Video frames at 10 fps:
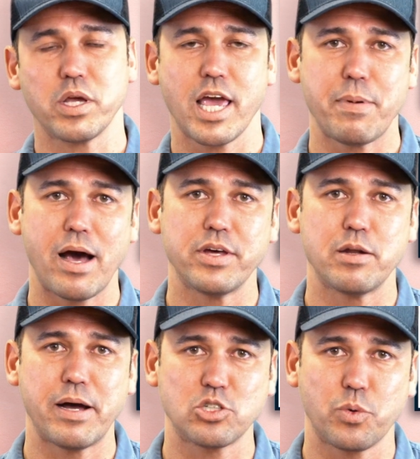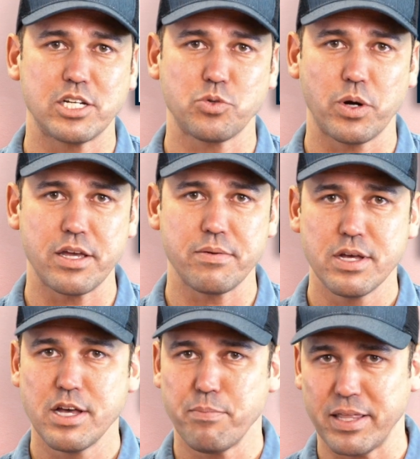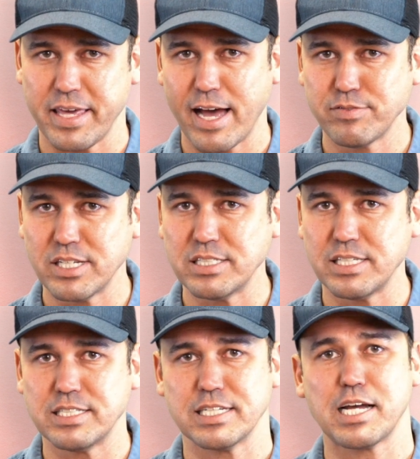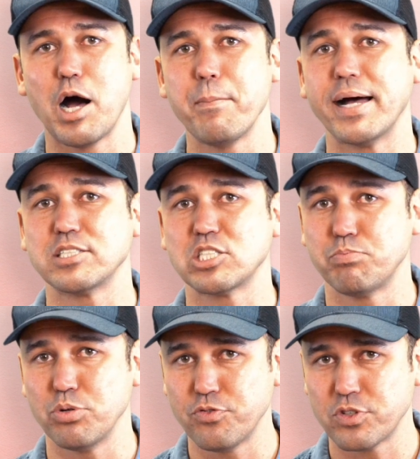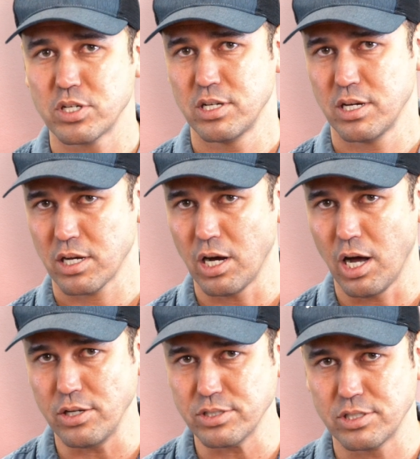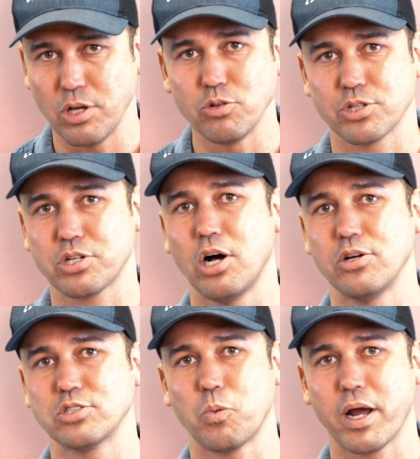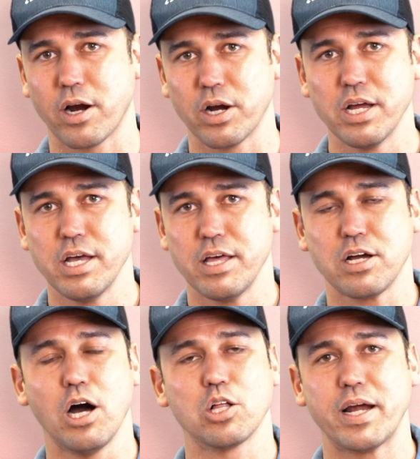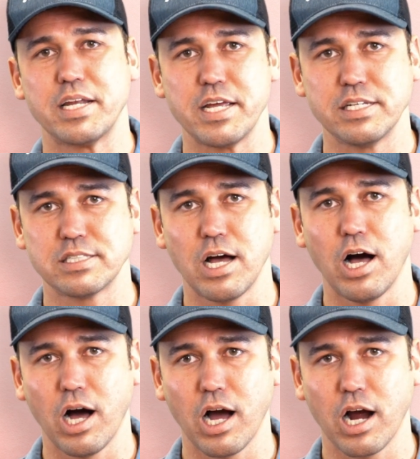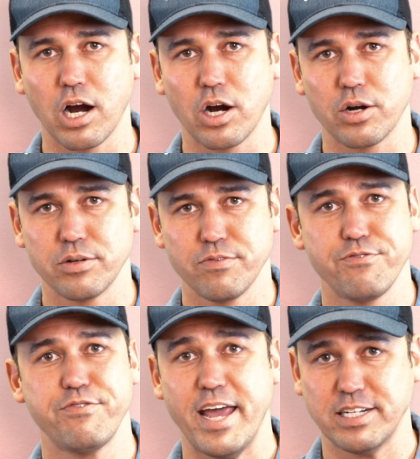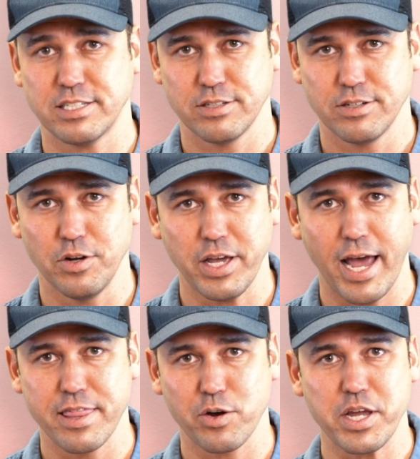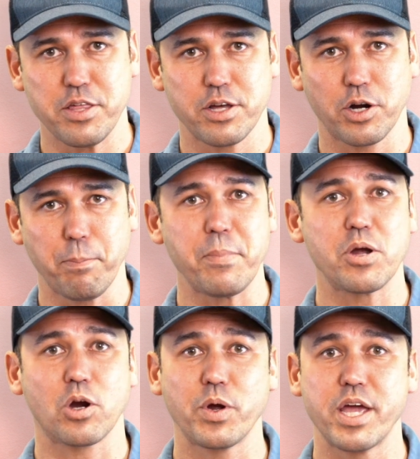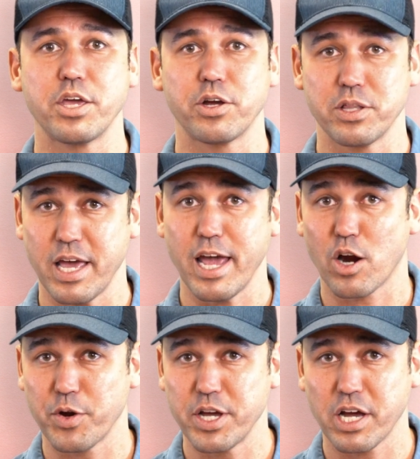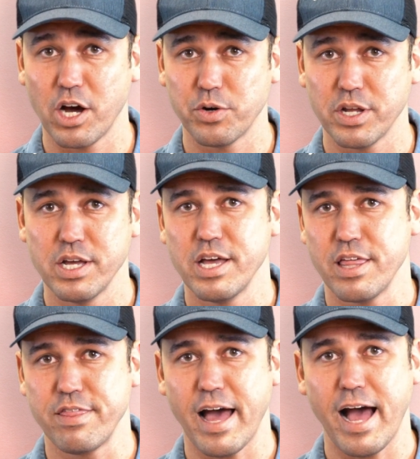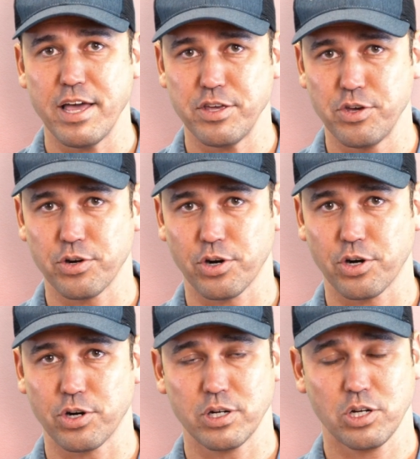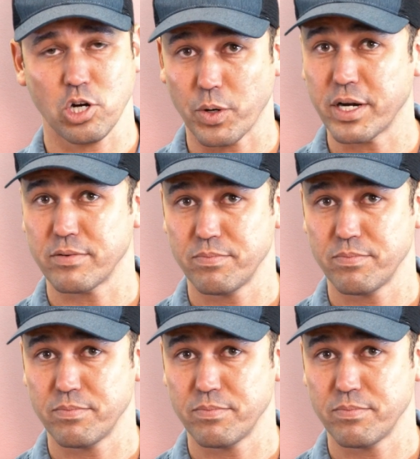came out in about 2020 by the FCC to combat spoofed calls. Those are calls where caller IDs are faked, okay? They're either mirroring the area code that your current